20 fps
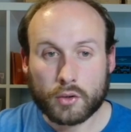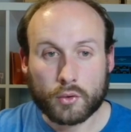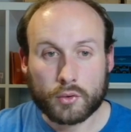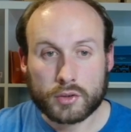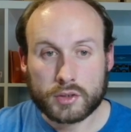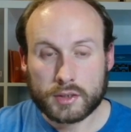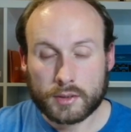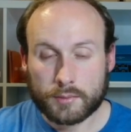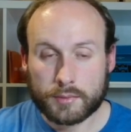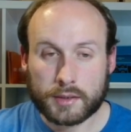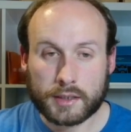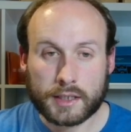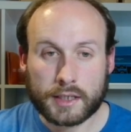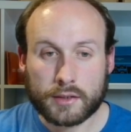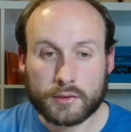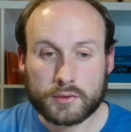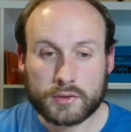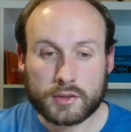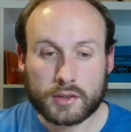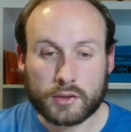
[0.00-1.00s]
or something
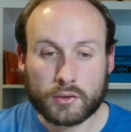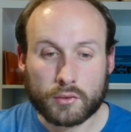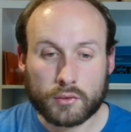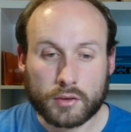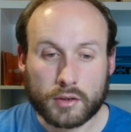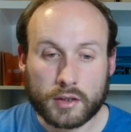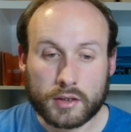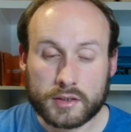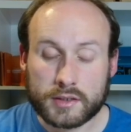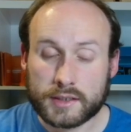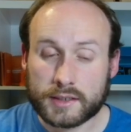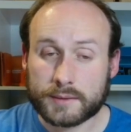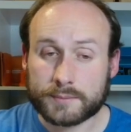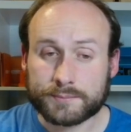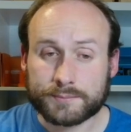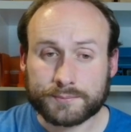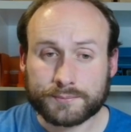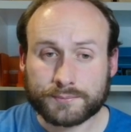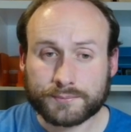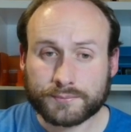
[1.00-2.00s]
else that you're casting.
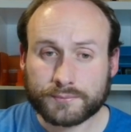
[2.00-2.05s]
